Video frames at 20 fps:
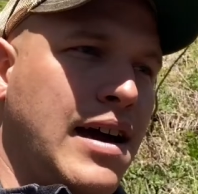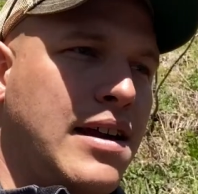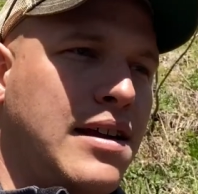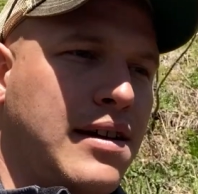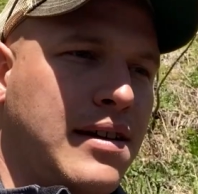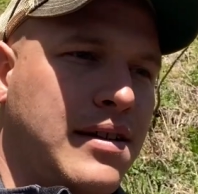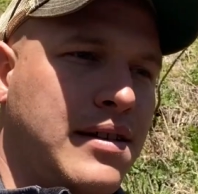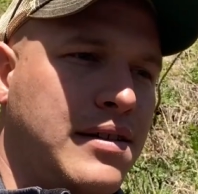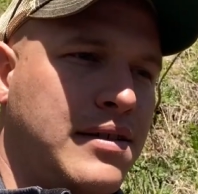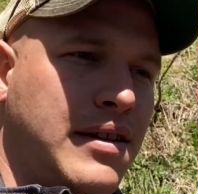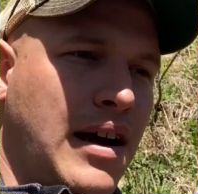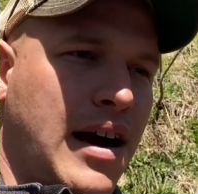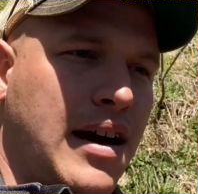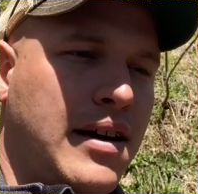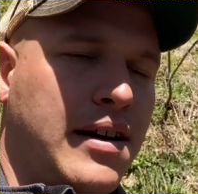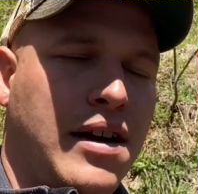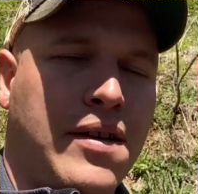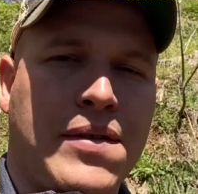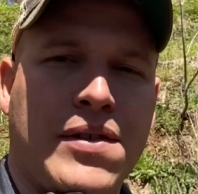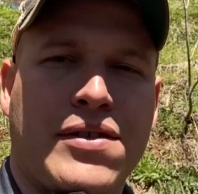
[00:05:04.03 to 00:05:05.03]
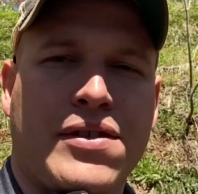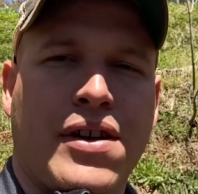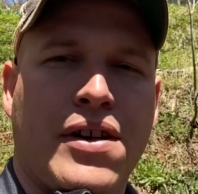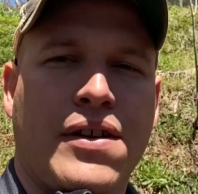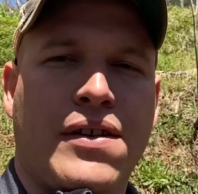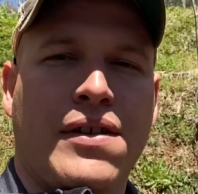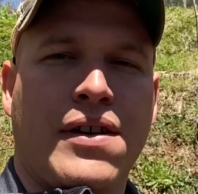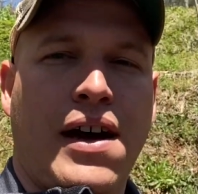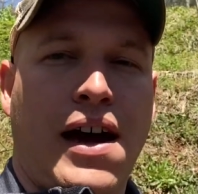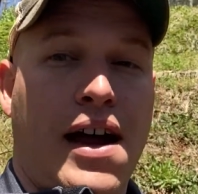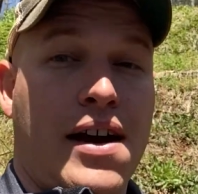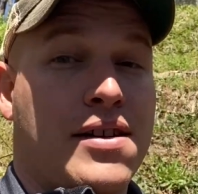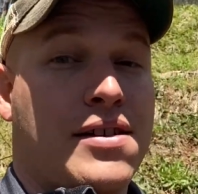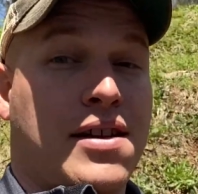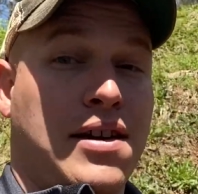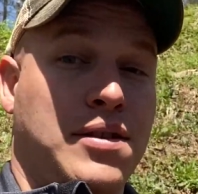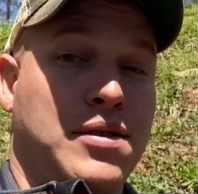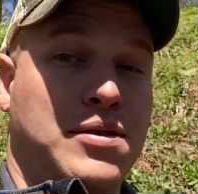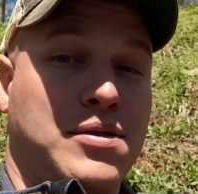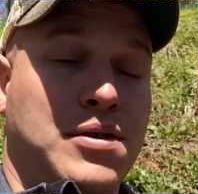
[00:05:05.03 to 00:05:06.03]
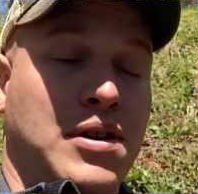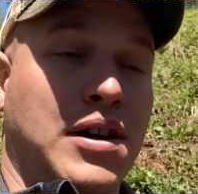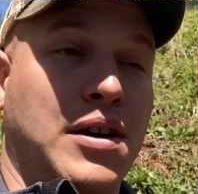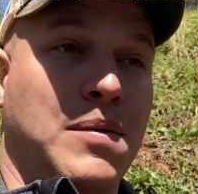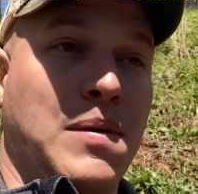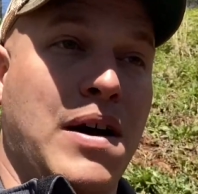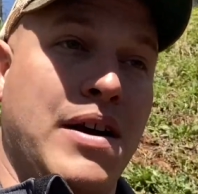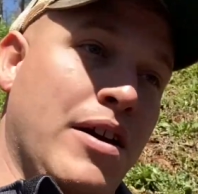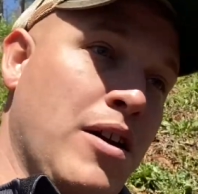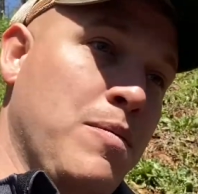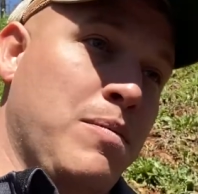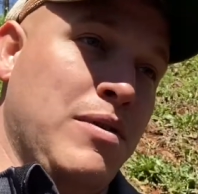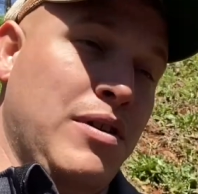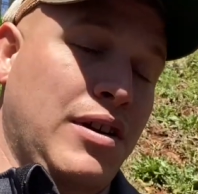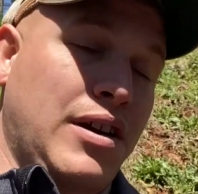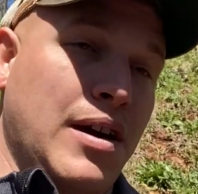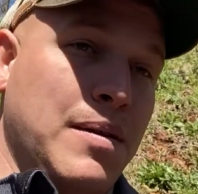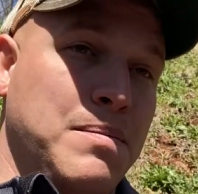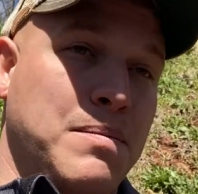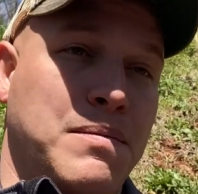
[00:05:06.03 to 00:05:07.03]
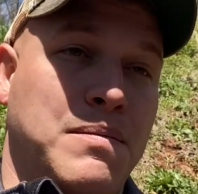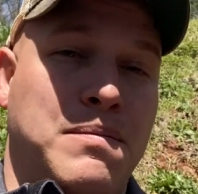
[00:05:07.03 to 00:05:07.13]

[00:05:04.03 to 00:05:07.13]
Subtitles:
of tired of it, so I just held the trigger wide open and kept